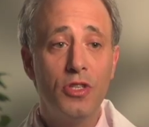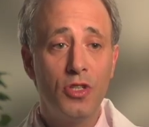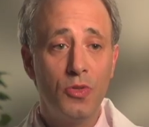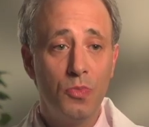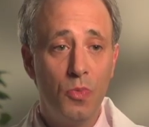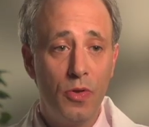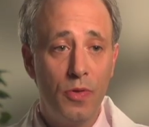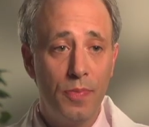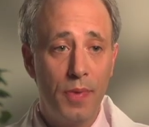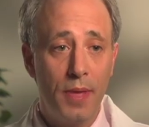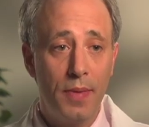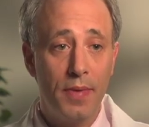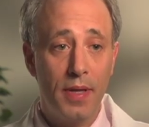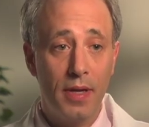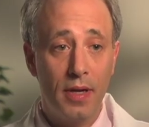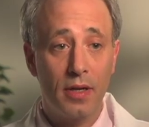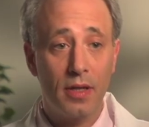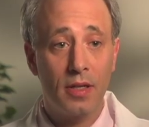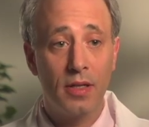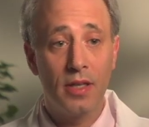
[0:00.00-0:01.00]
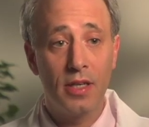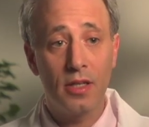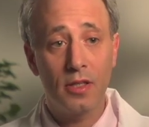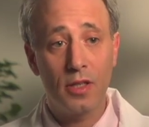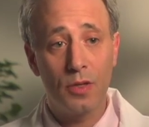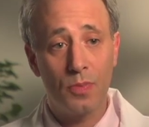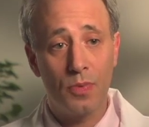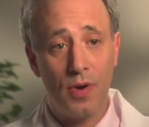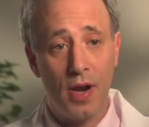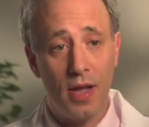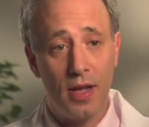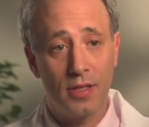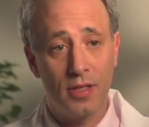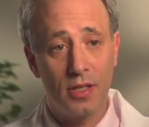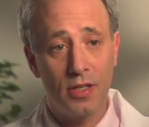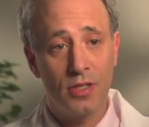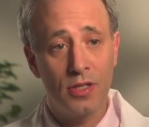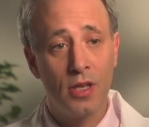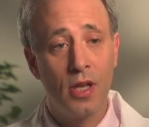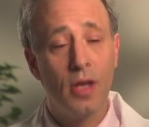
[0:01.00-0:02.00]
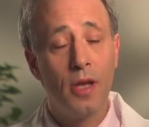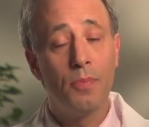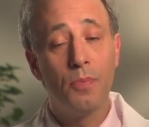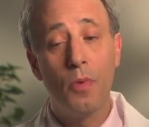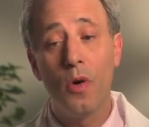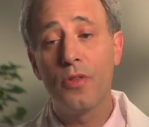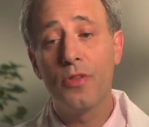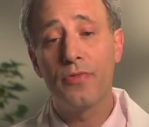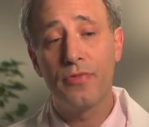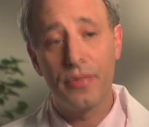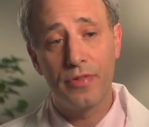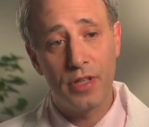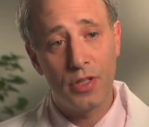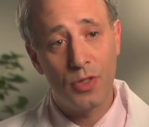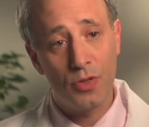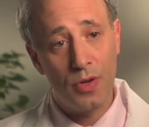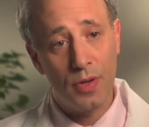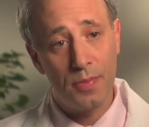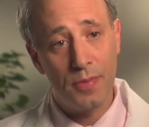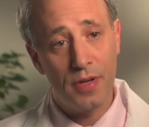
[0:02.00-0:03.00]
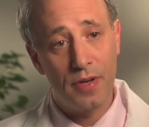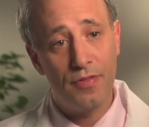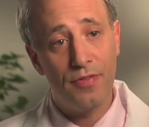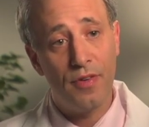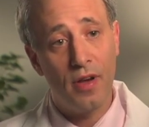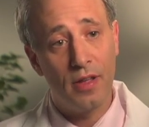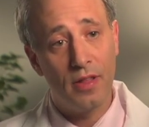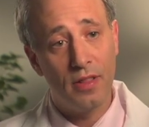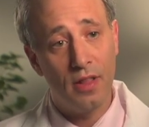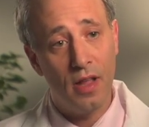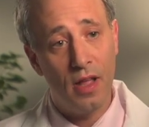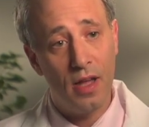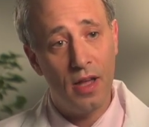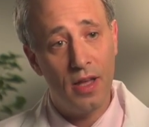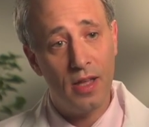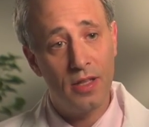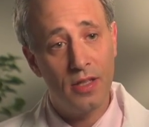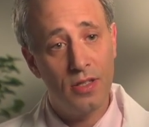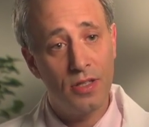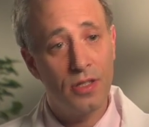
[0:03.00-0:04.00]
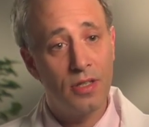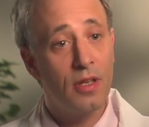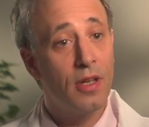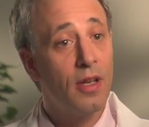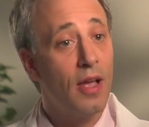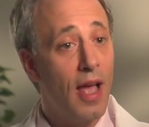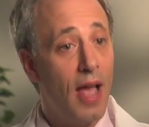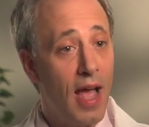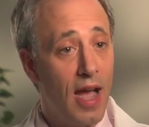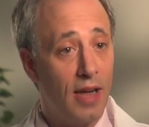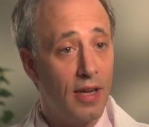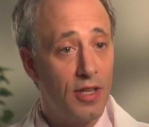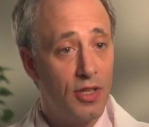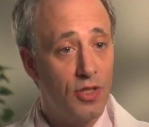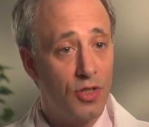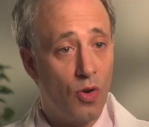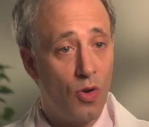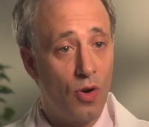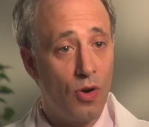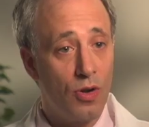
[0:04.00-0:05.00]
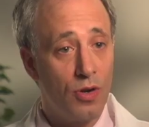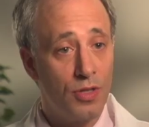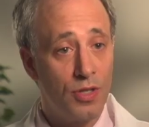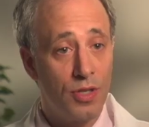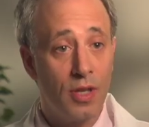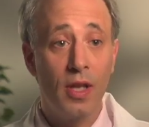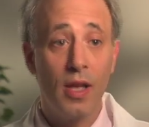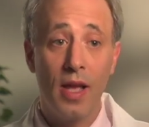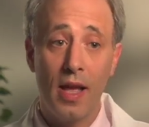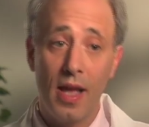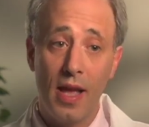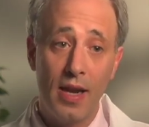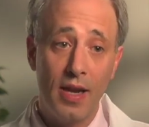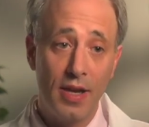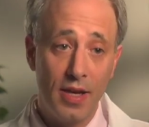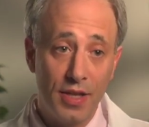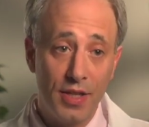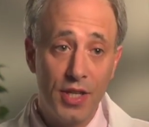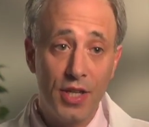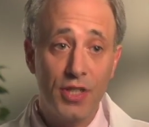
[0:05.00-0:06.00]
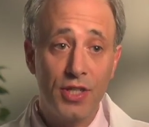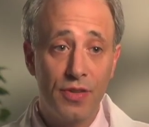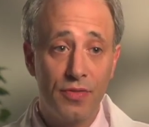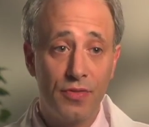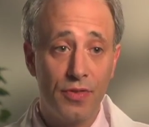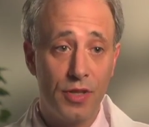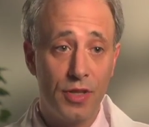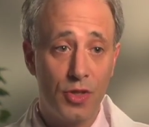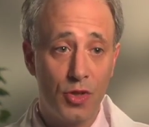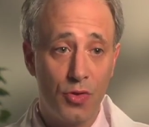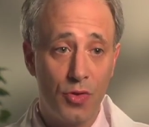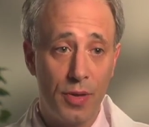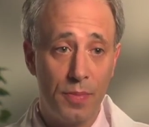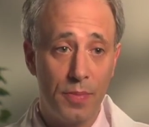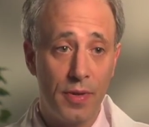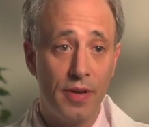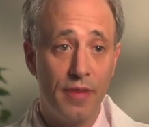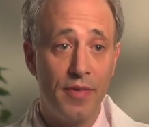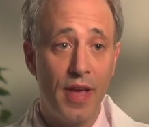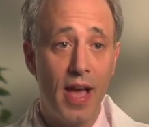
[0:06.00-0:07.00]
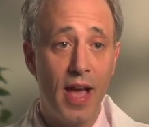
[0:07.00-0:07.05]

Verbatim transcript: the Smoothbeam in our clinical practice, both for the treatment of fine lines, acne scars, and in addition for the treatment of